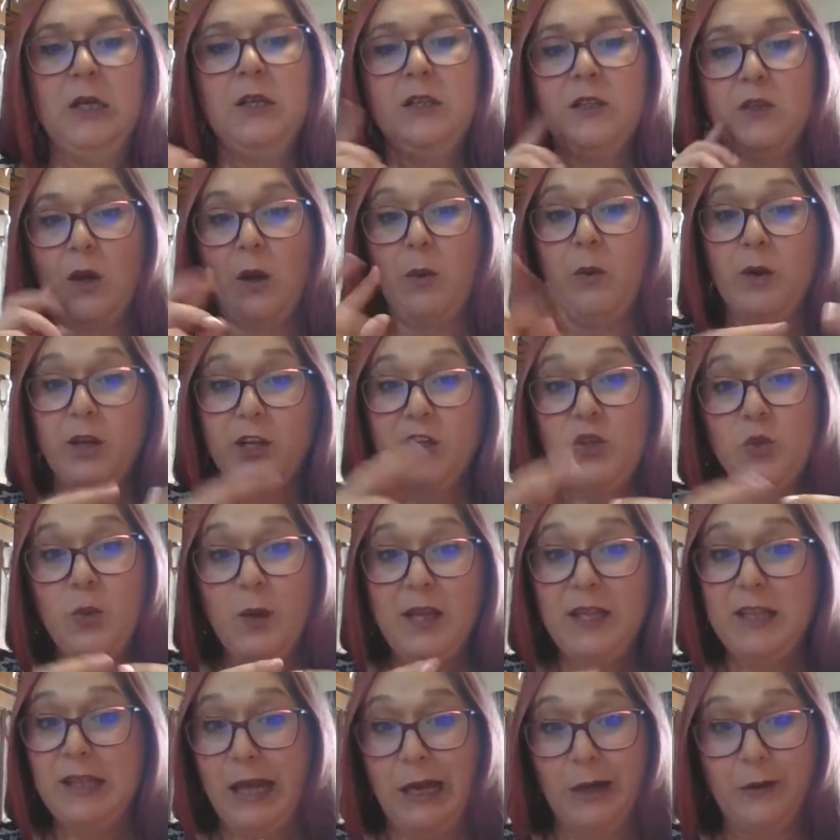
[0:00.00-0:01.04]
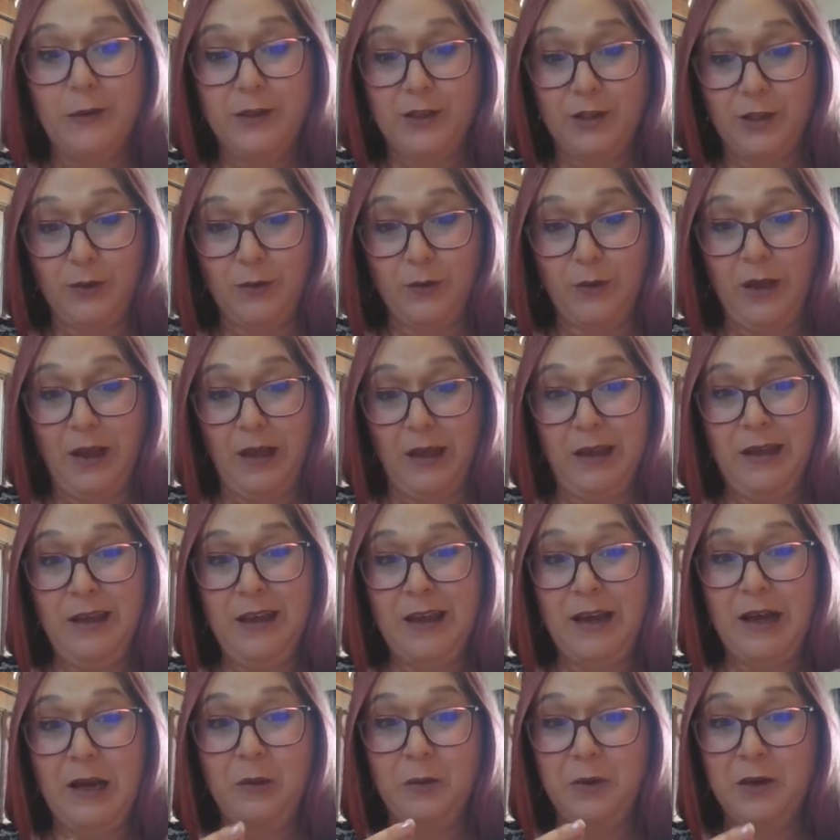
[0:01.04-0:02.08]
So I want to tweak that with you, okay?
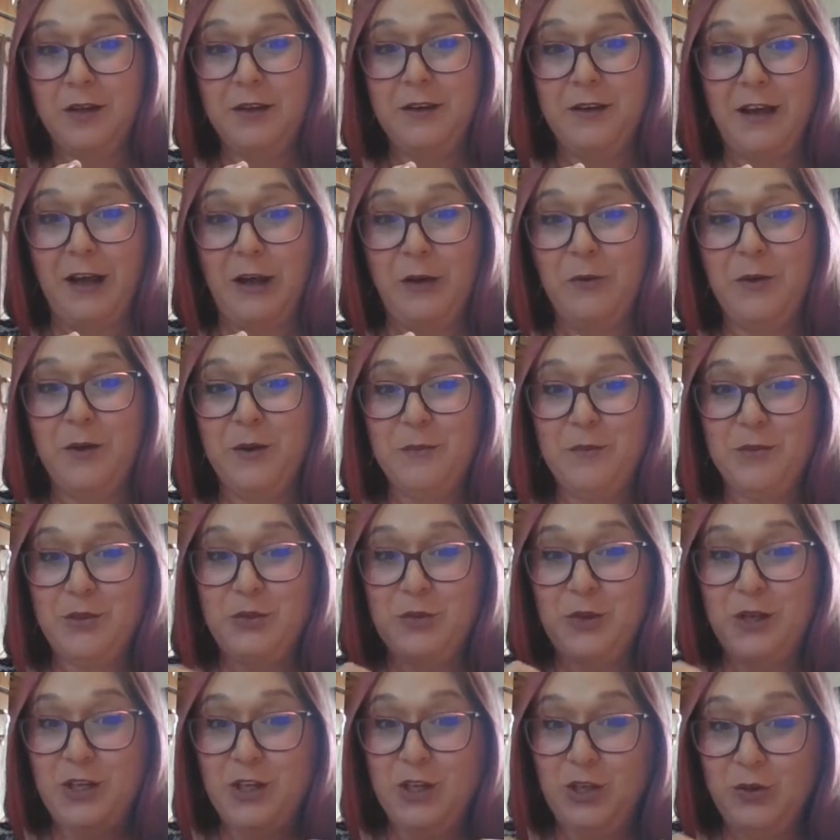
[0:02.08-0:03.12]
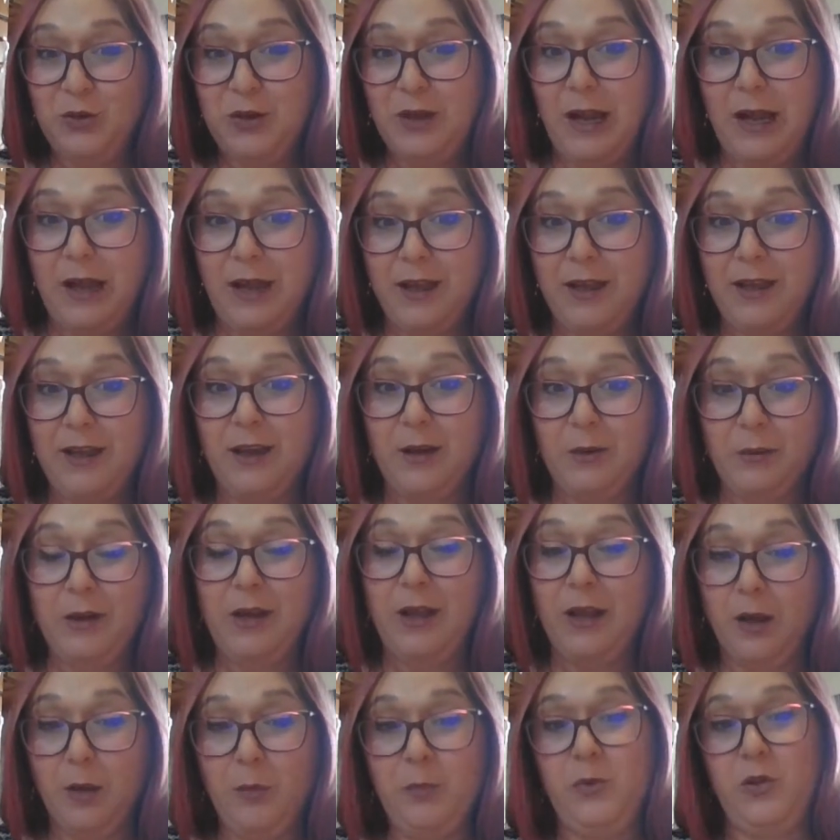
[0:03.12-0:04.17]
I want between you and I want
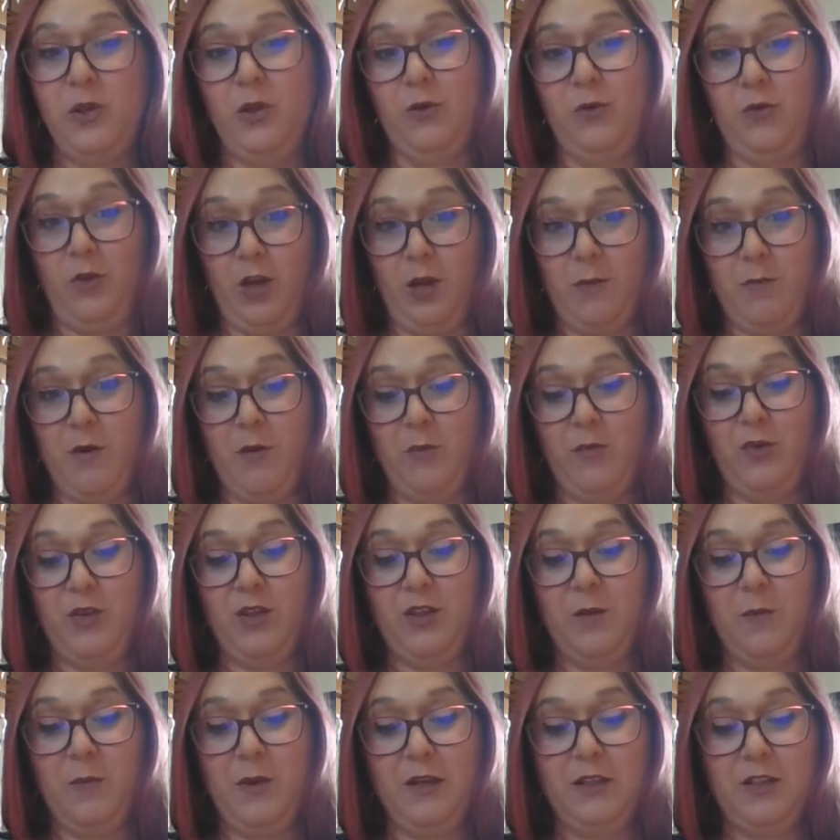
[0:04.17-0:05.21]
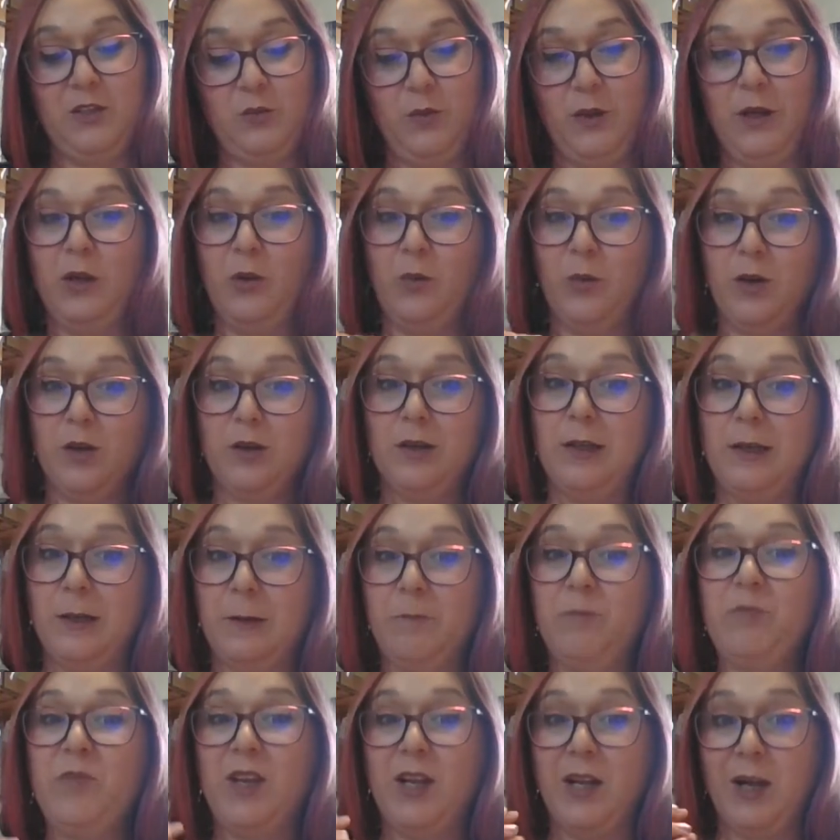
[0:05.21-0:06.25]
to help you come up with the best way to word it.
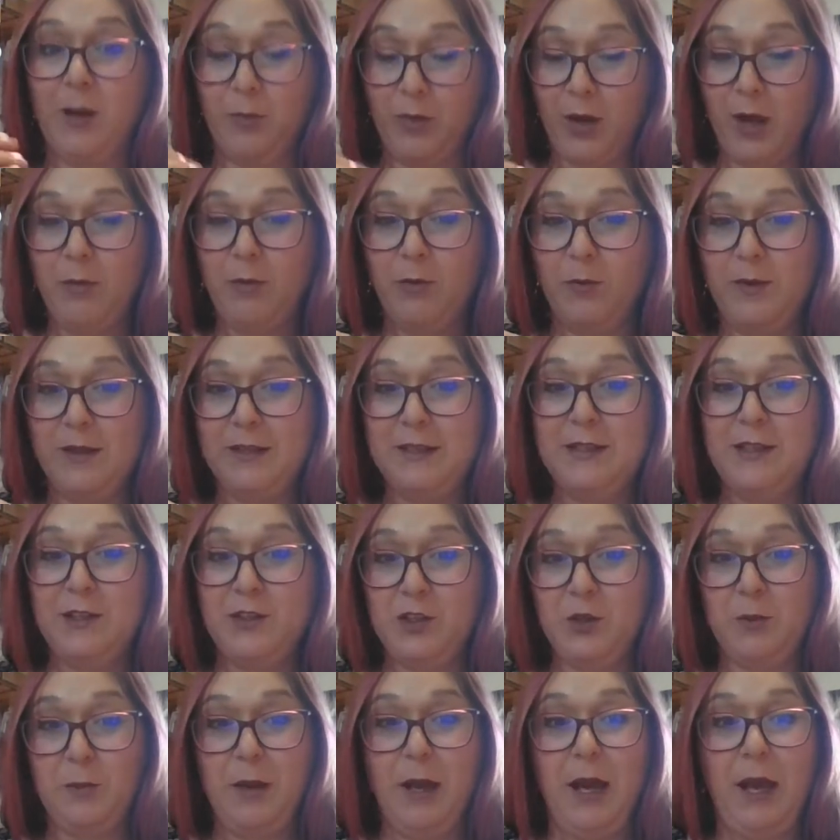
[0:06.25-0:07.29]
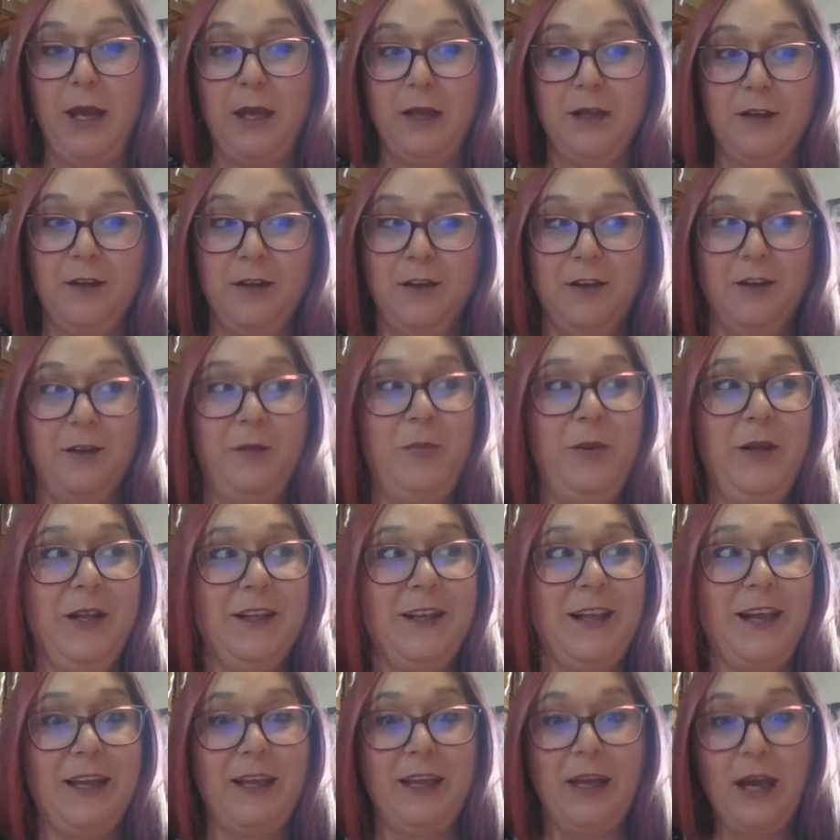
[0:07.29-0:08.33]
And I'll probably send you mine. Be
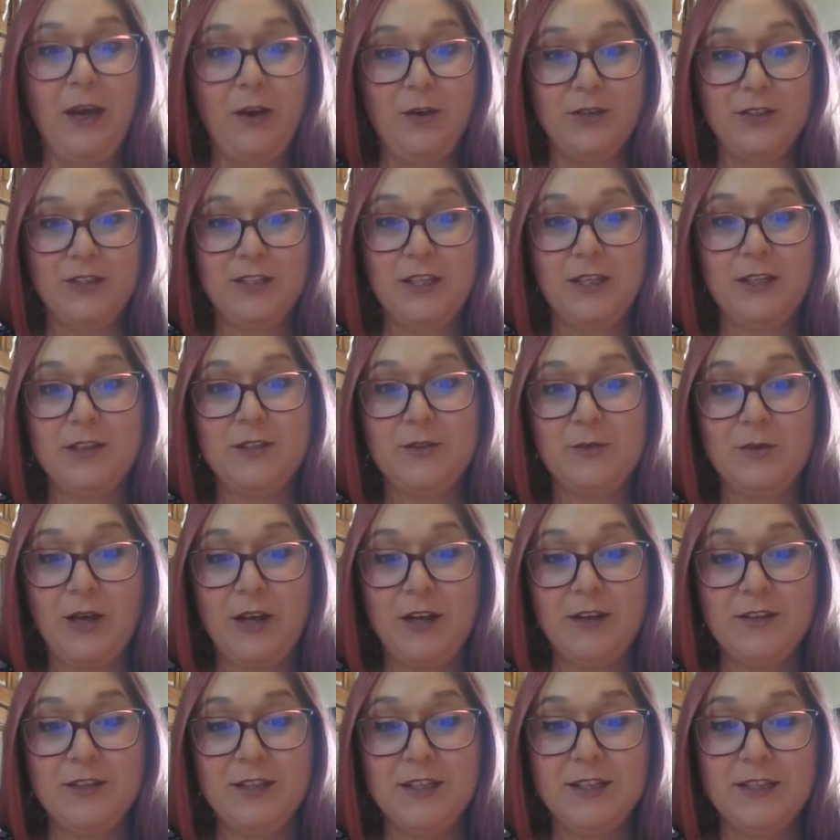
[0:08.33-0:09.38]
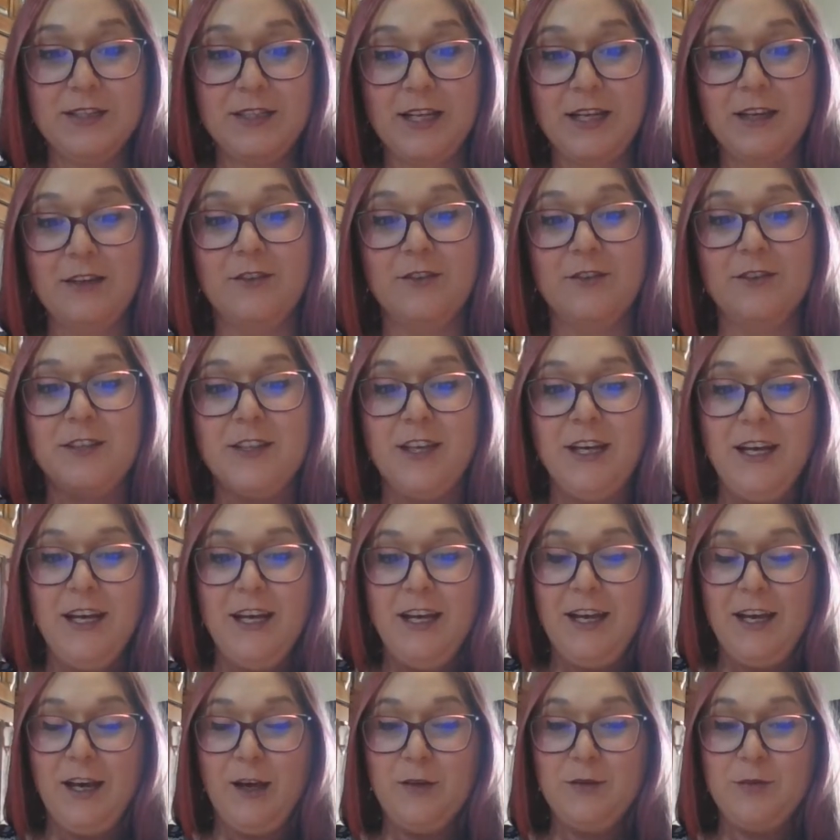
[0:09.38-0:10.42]
like, how is this? How does this sound?
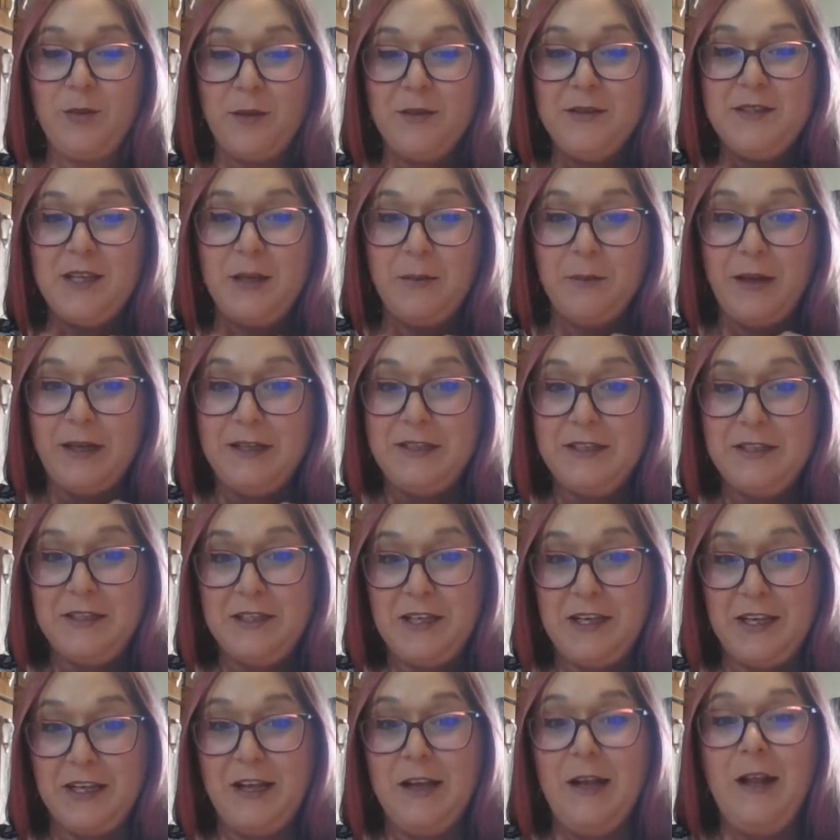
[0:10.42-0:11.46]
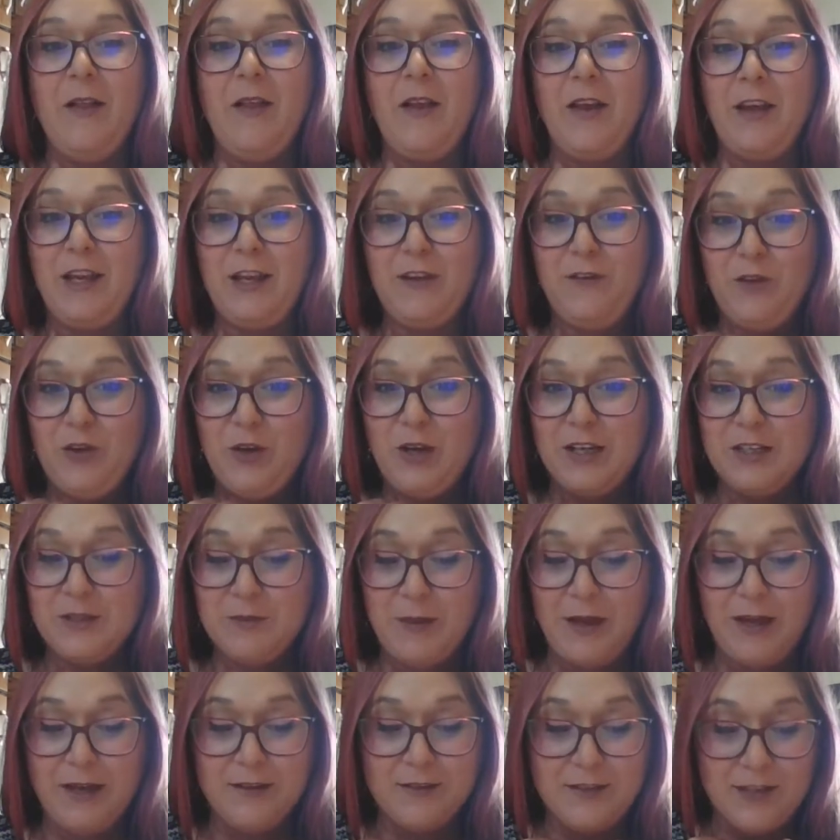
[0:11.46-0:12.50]
I'll probably send mine to Dee and give you guys
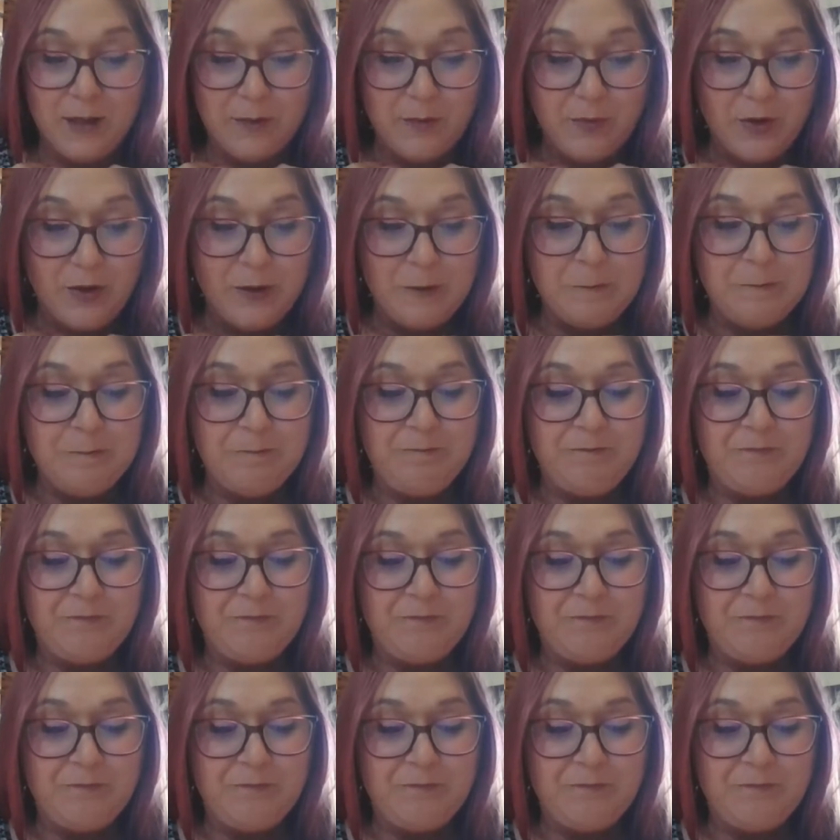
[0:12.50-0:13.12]
my example.